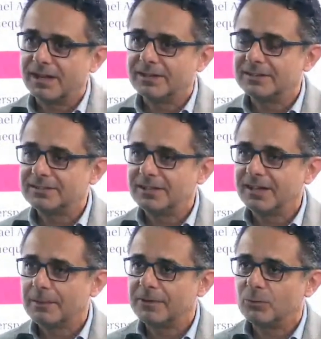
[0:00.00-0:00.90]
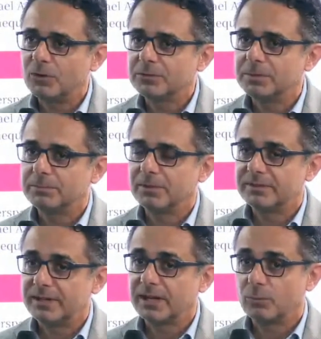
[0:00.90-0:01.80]
understanding, I mean, what people
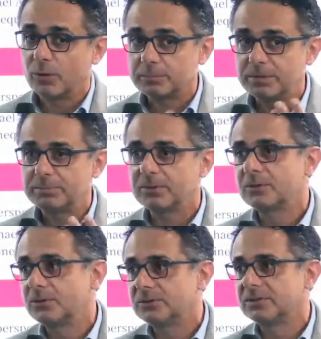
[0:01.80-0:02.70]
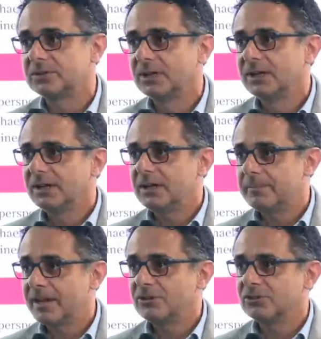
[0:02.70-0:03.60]
think and what people could
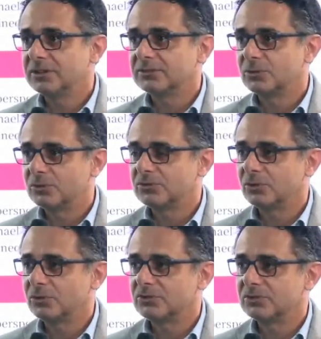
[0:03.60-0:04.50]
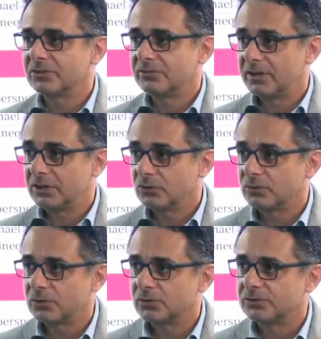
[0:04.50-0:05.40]
imagine as good solutions is very
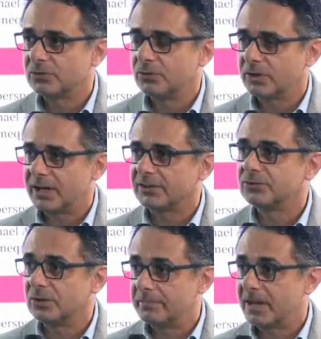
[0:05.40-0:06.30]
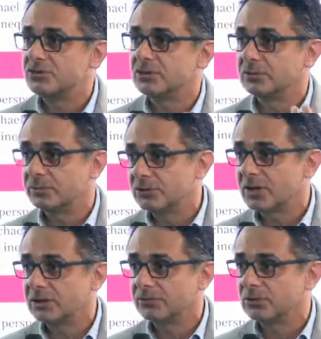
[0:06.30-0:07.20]
useful also for us to imagine which
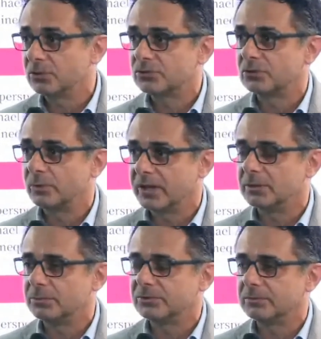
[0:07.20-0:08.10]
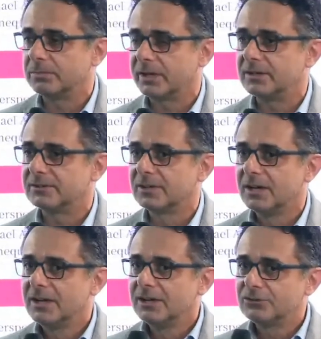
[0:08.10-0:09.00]
kind of solution we can put in place.
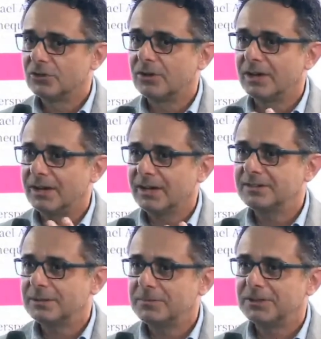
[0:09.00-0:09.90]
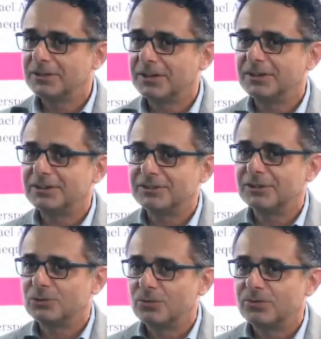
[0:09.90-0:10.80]
So I guess, I mean, there is
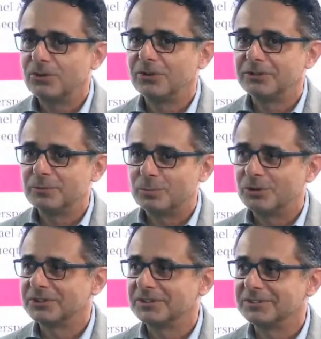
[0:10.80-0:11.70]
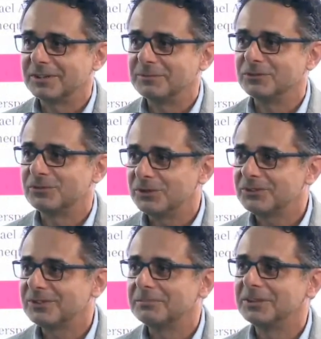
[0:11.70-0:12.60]
a twofold importance. I mean,
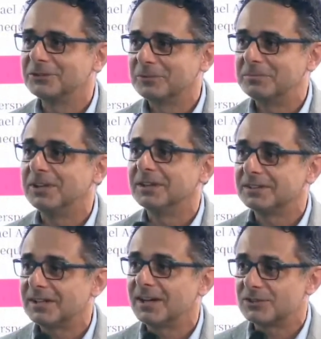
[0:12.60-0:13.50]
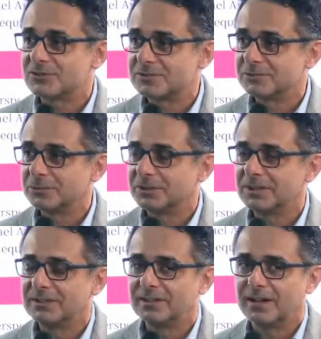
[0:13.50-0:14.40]
first, I mean, to be in touch
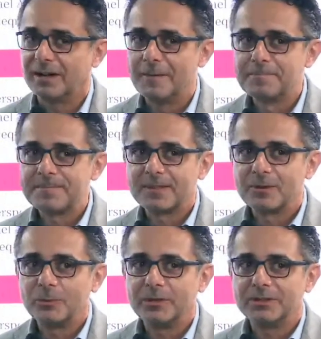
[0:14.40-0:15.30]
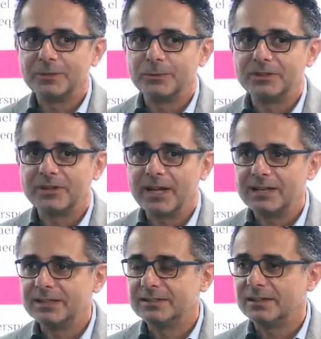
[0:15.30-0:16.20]
with the
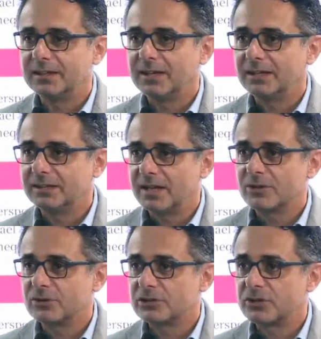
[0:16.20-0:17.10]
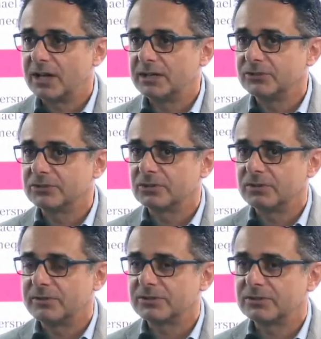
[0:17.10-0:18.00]
reality and the actual challenges of
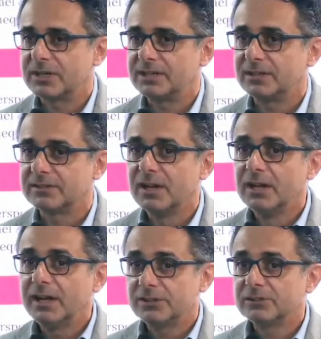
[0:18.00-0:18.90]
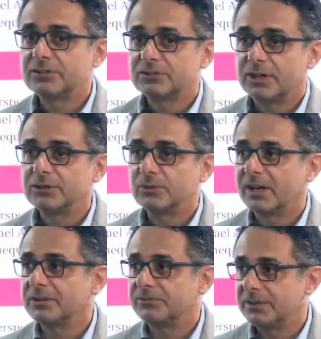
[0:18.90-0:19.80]
our societies, and also trying to
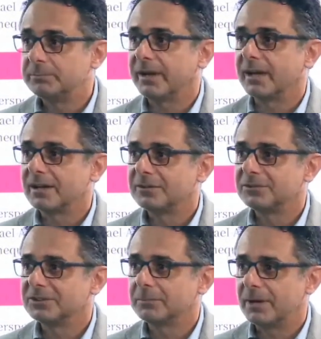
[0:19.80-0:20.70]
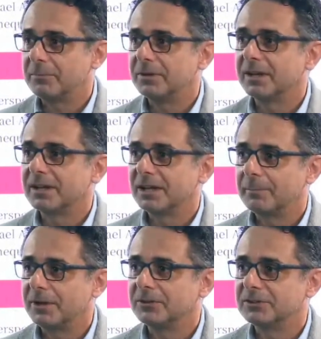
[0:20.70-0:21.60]
get a feedback from the public
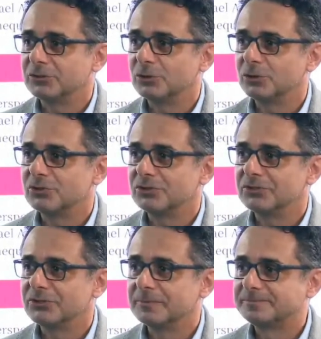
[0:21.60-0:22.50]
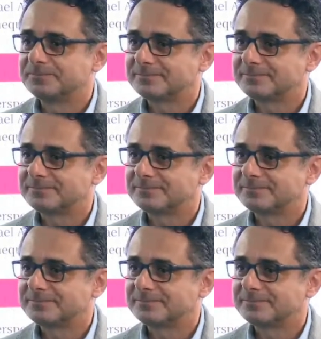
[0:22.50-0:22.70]
about the solutions.